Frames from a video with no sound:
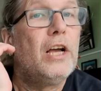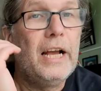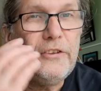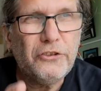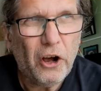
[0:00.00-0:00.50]

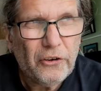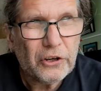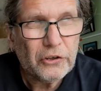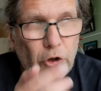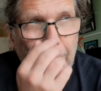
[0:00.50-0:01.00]
It's not
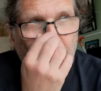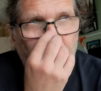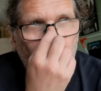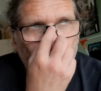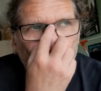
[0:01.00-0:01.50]
so much
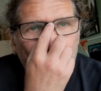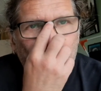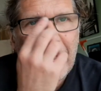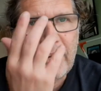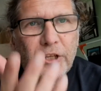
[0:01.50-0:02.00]
that you should be
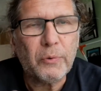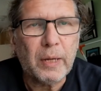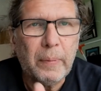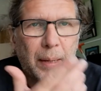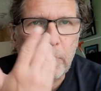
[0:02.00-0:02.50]

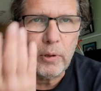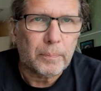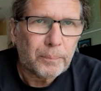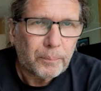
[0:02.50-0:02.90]
pestering people.